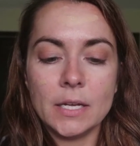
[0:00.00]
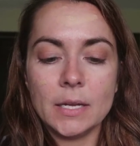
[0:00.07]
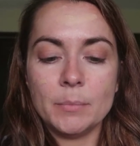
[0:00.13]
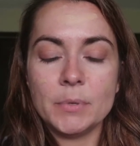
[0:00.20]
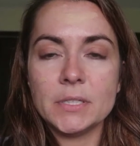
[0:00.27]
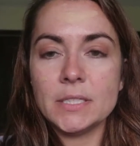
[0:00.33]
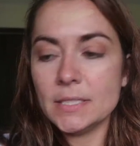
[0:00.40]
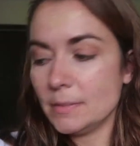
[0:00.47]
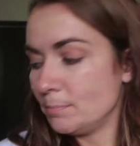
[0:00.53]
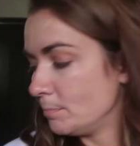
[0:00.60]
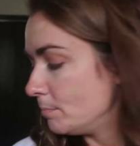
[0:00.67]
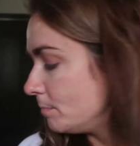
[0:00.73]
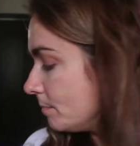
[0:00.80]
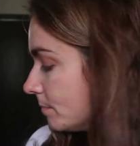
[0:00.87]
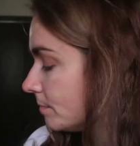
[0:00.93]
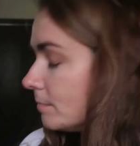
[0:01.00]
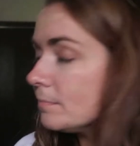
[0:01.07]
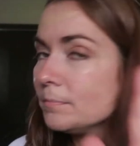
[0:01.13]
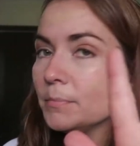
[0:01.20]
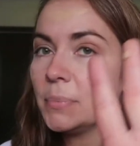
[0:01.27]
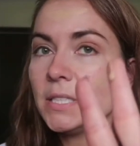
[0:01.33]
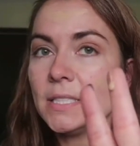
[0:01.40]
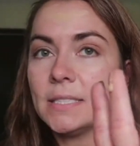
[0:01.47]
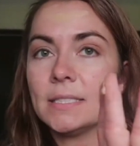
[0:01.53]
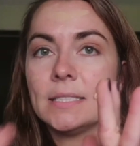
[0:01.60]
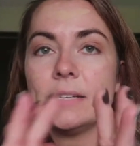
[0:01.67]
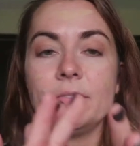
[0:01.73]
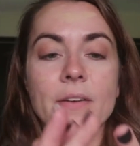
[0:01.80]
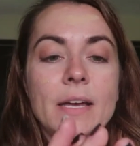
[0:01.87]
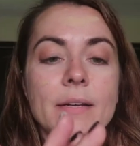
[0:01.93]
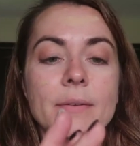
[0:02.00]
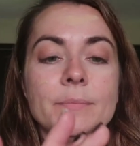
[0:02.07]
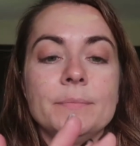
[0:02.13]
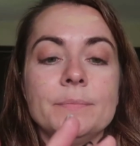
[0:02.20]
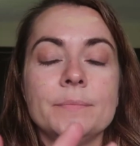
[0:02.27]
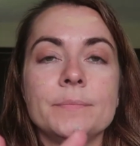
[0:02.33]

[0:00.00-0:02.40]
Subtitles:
And I put this stuff on.